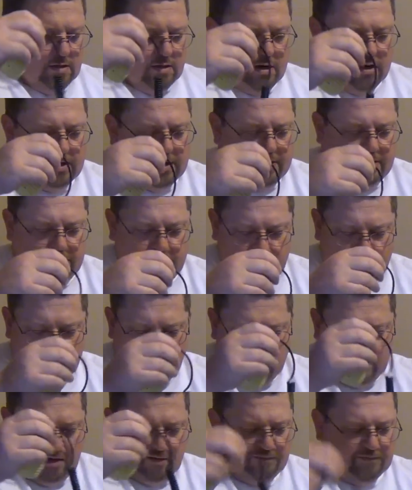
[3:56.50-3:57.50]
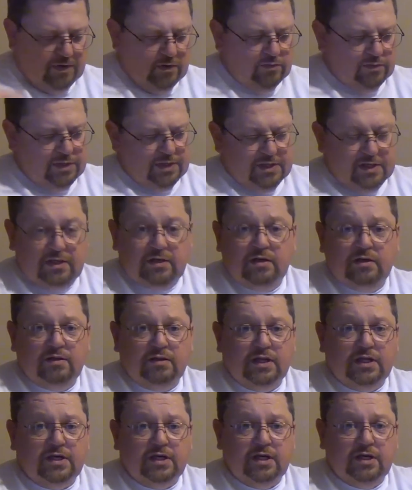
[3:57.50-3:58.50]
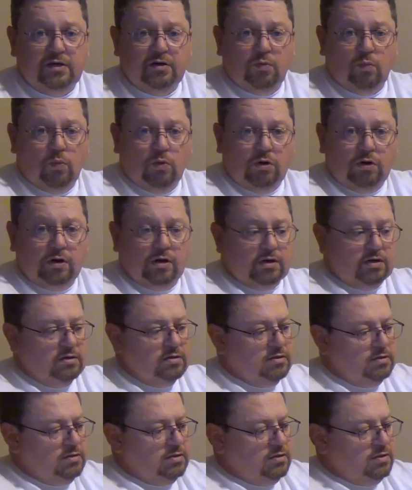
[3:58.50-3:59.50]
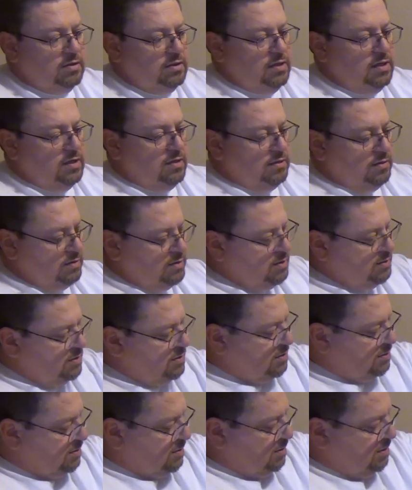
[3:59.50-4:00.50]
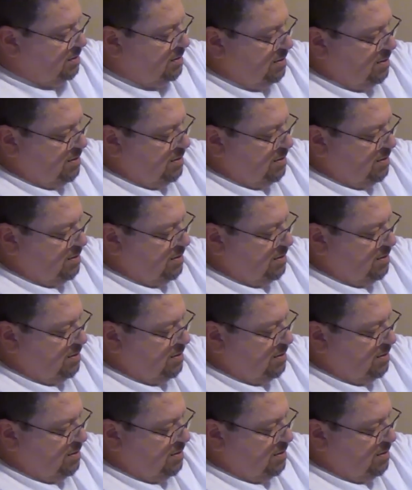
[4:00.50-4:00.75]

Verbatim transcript: on another microphone that, that didn't work. Yeah, this is